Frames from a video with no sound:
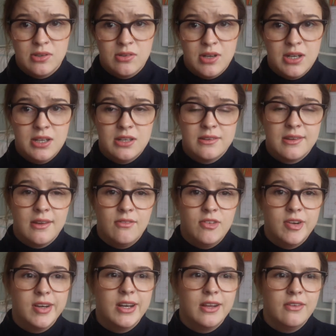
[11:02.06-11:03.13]
a great
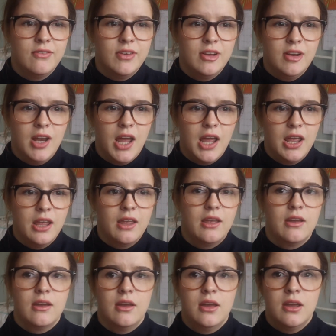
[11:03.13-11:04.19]
discovery and I feel like
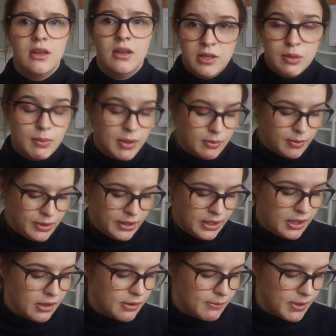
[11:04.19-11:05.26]
you might want to
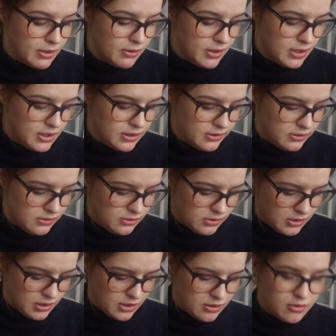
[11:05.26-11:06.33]
hear about it.
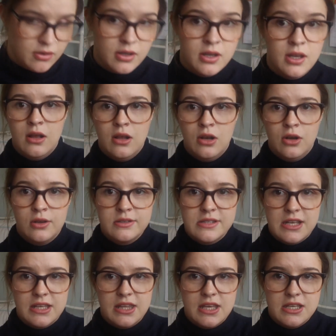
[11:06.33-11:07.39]
So it looks
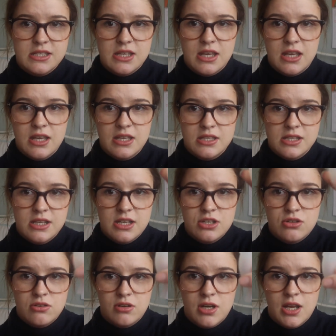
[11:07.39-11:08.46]
like this. It's
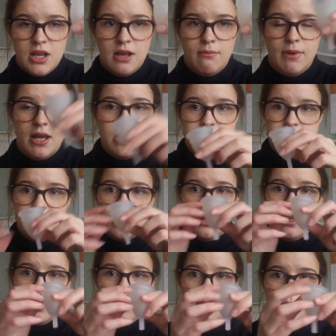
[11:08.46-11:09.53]
literally a plastic
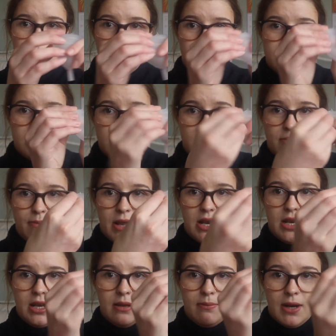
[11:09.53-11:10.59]
cup. You can see it's a
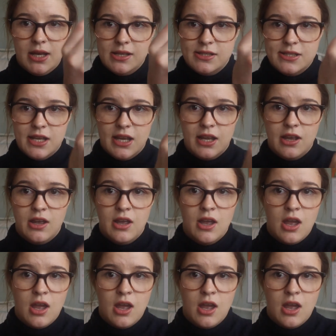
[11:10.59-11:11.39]
bendy plastic